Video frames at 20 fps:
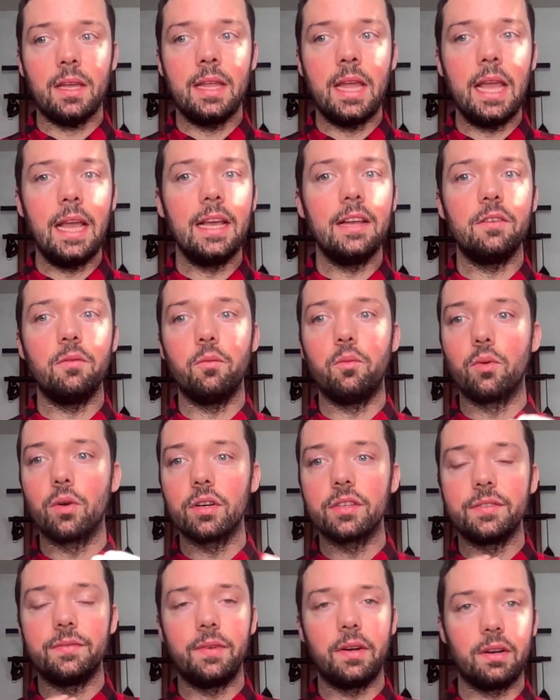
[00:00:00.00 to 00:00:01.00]
It
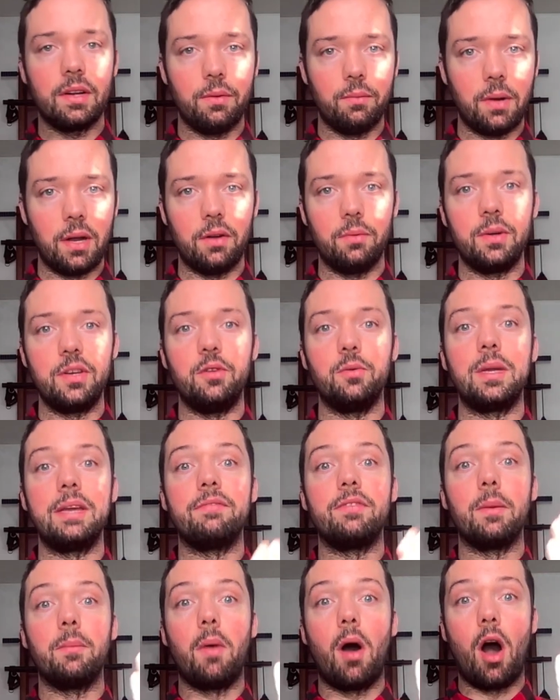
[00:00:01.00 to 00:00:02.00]
works very well when you give
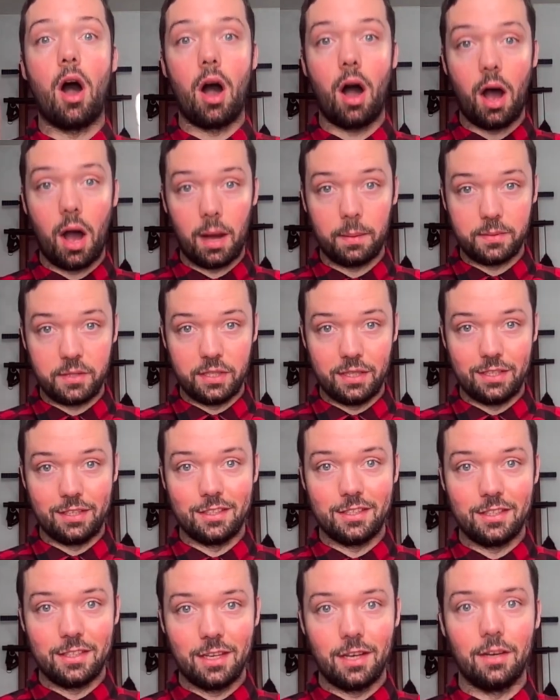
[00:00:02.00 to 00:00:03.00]
them
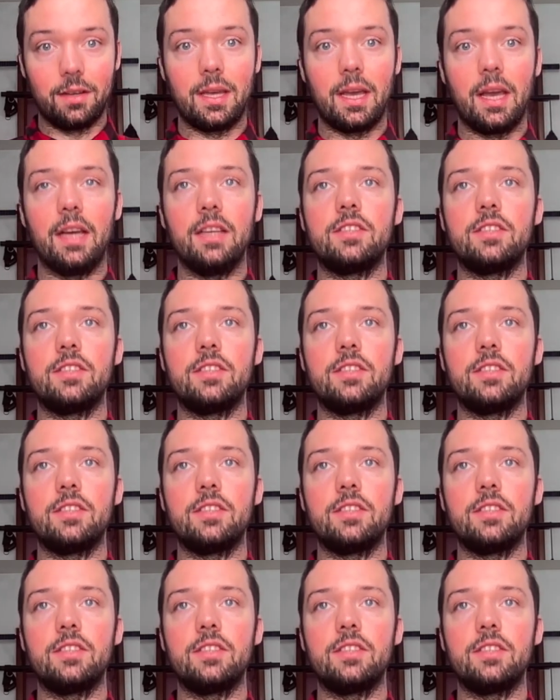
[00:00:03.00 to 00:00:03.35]
options, okay?